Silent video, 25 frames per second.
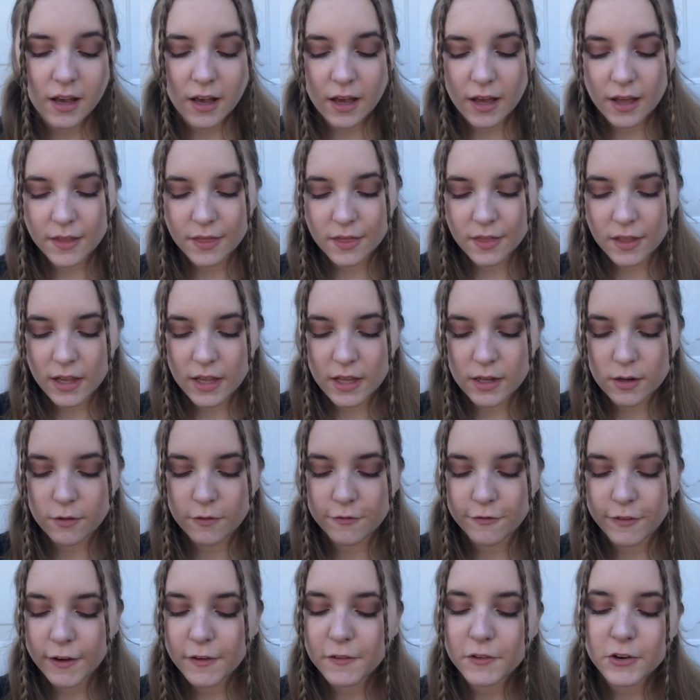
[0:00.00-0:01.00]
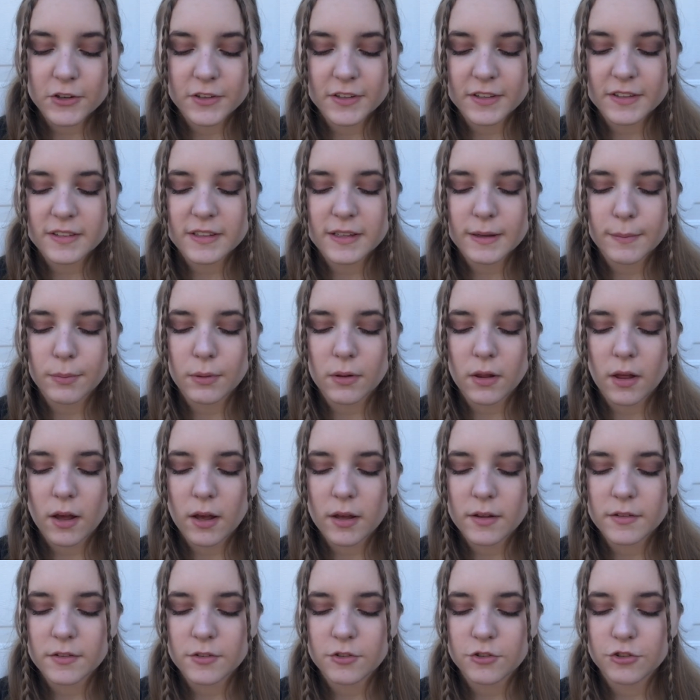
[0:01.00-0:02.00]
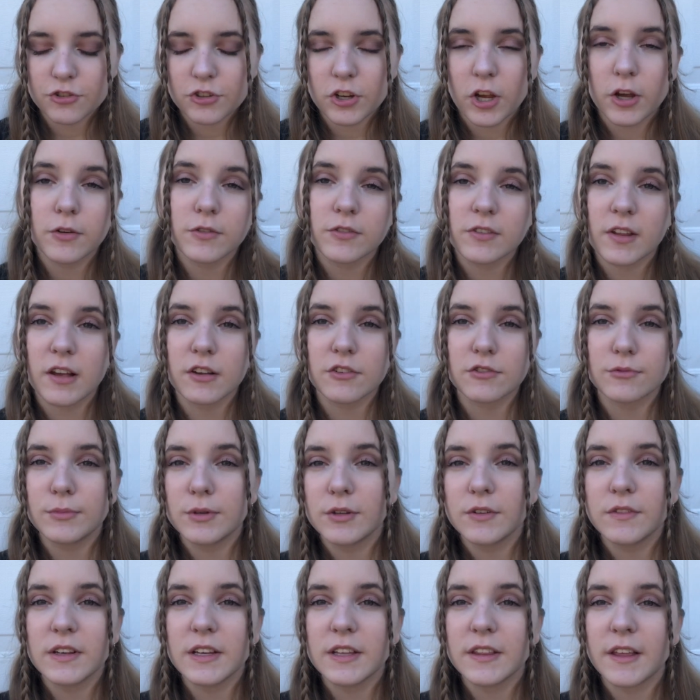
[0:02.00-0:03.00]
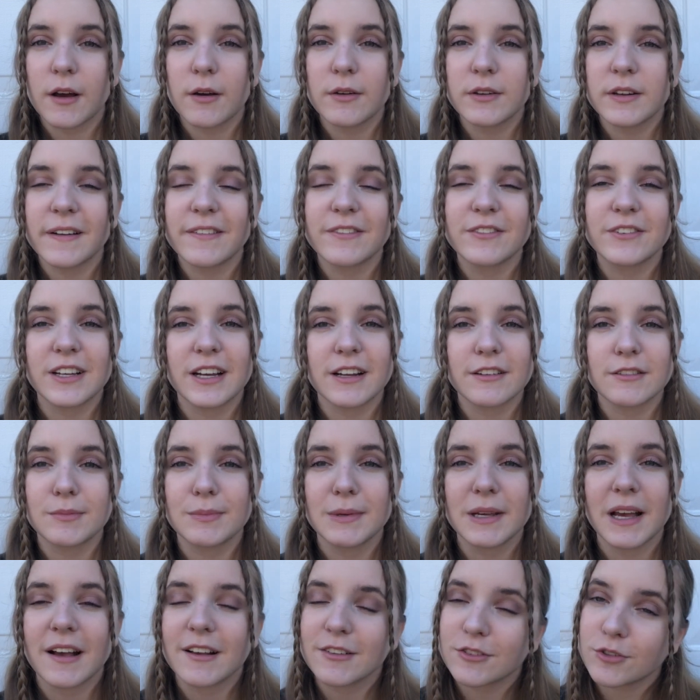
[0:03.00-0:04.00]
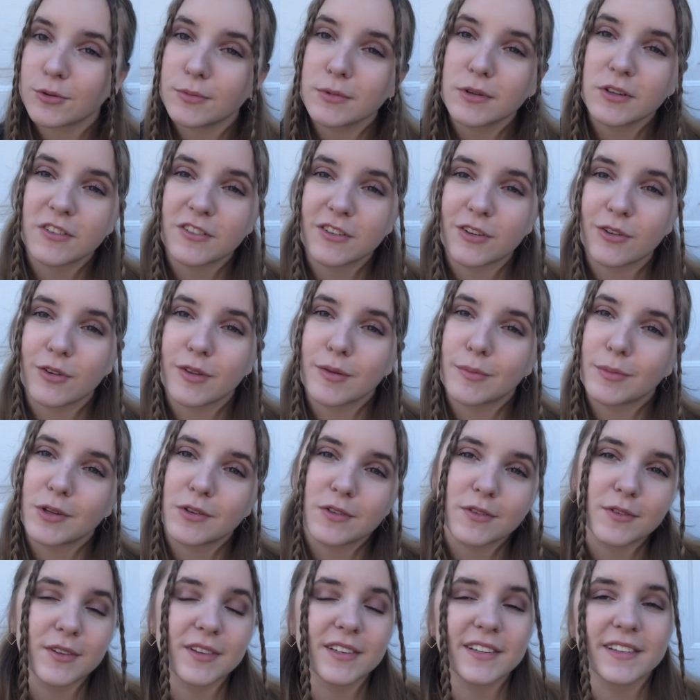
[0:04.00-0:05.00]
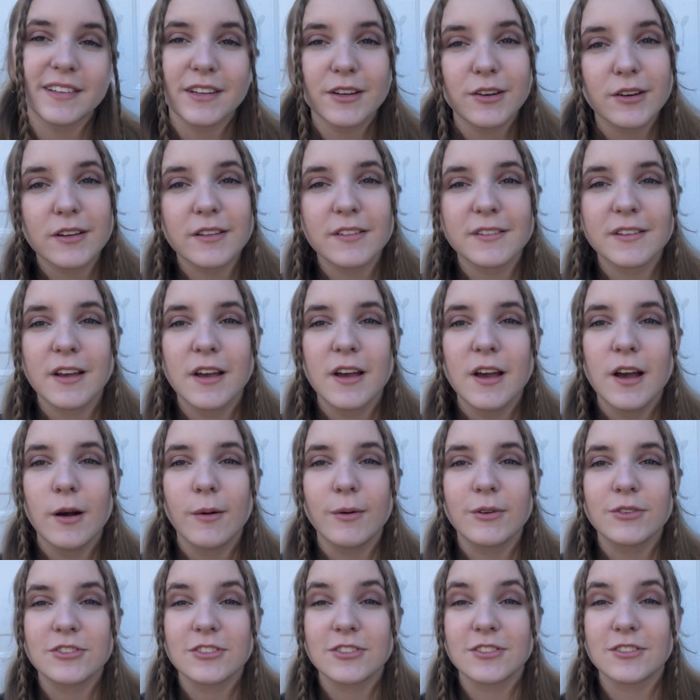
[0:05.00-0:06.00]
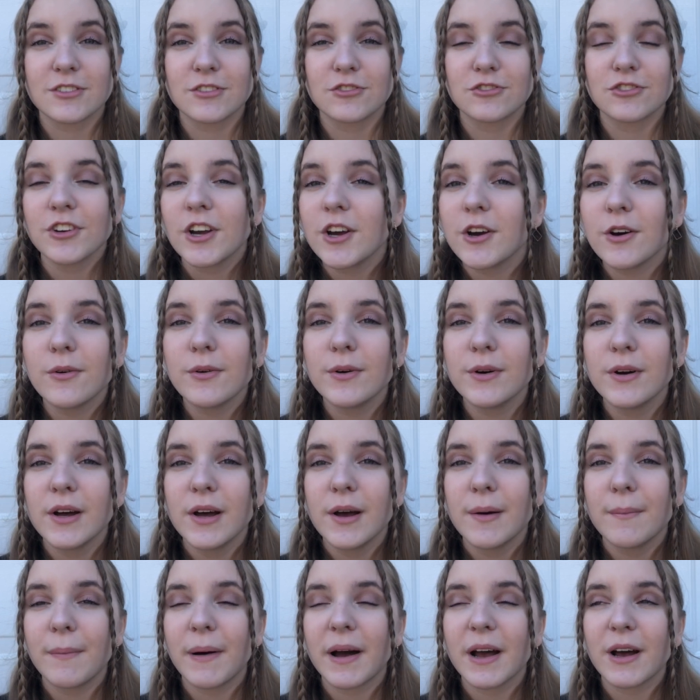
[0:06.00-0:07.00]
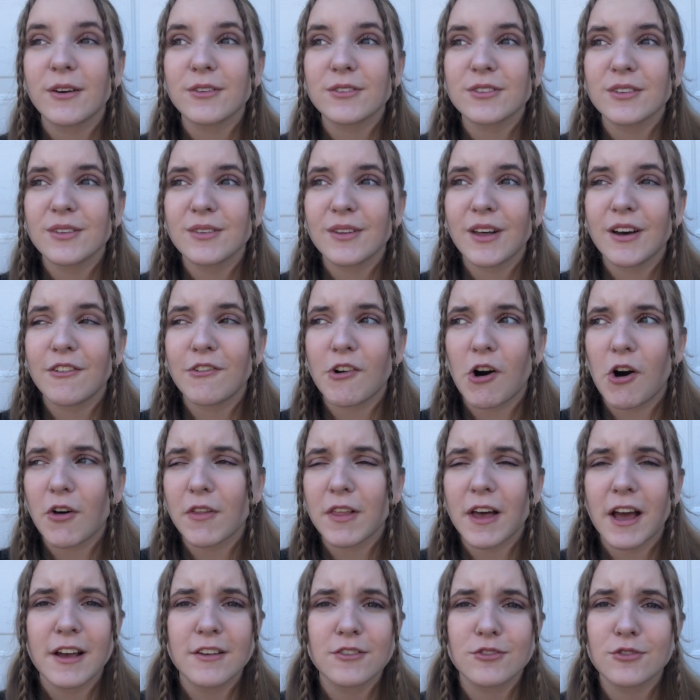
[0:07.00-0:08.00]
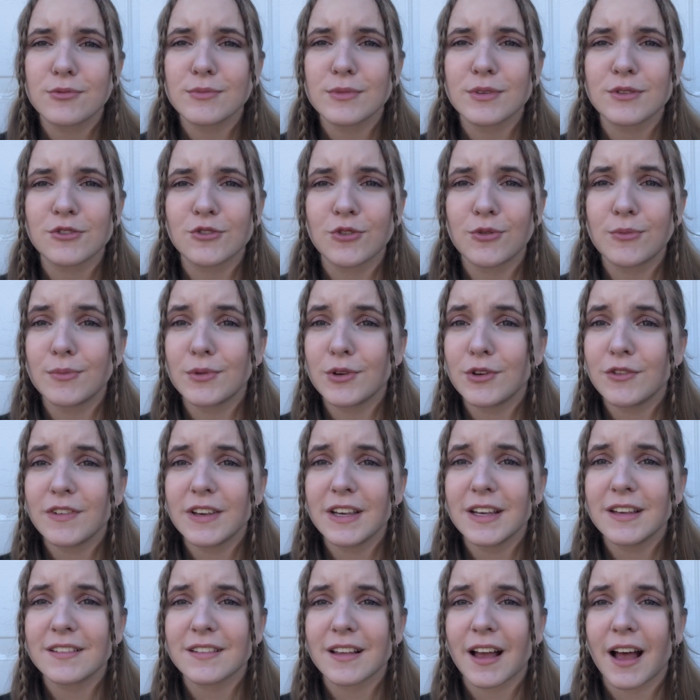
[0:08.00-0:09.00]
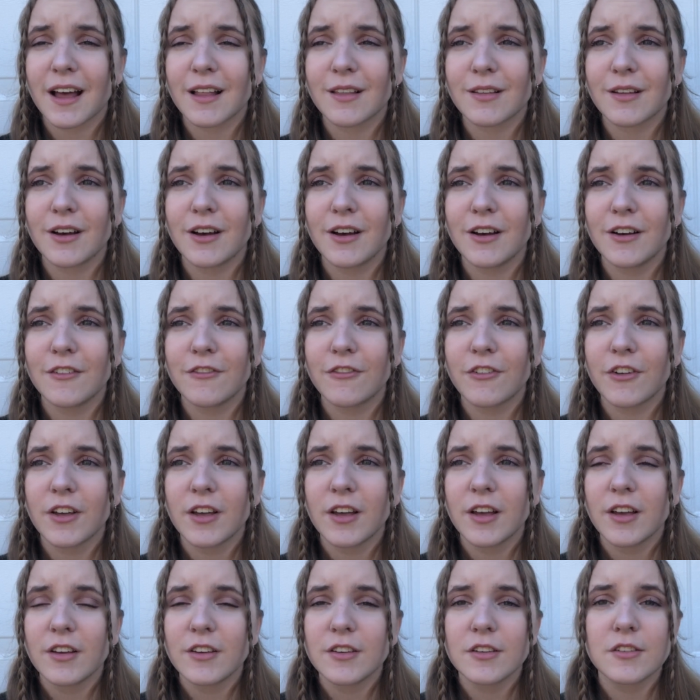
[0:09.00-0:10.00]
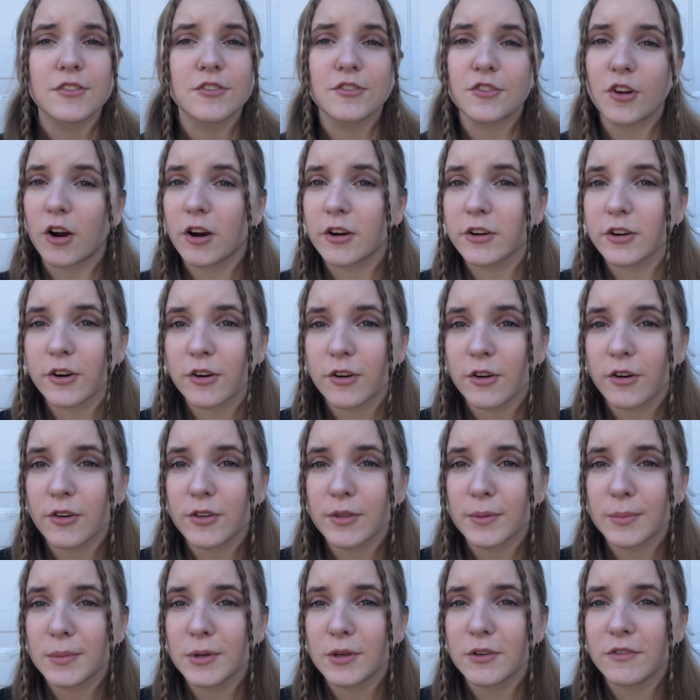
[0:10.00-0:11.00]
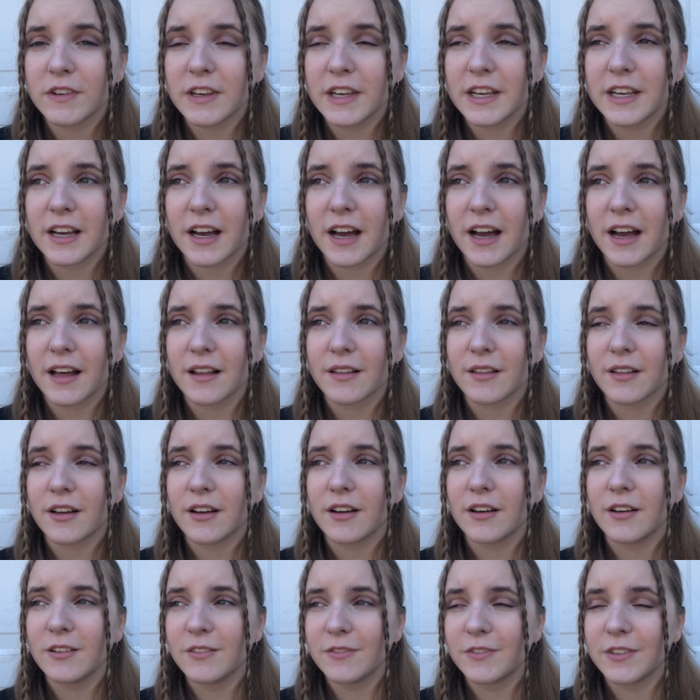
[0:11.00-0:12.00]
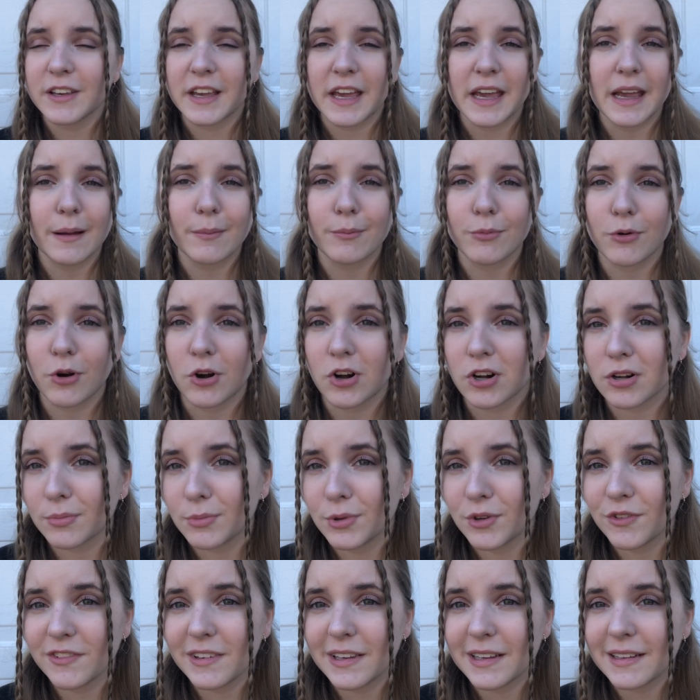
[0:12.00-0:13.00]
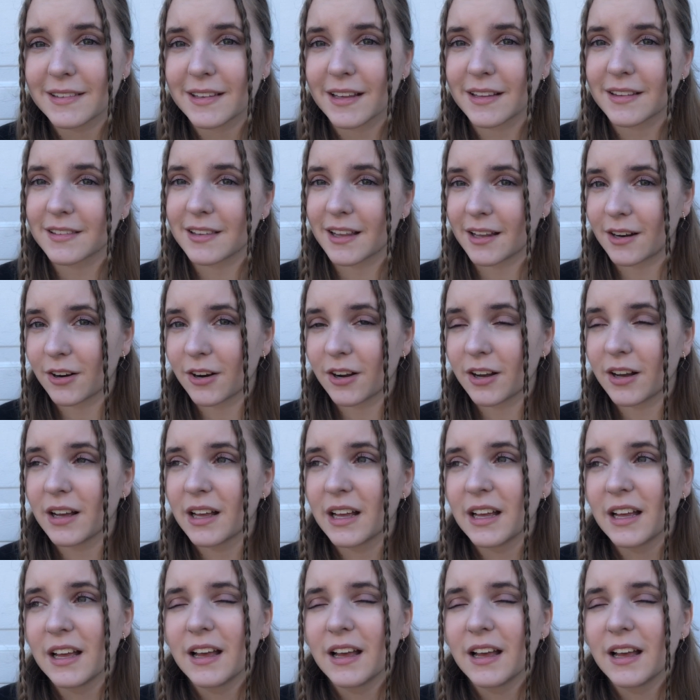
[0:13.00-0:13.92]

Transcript: And then favorite Disney Plus show / movie, that would definitely have to be High School Musical, the musical, the series, which is a show. But I also love all the High School Musical movies. I love Stargirl, the movie. I love the Camp Rock movies, etc.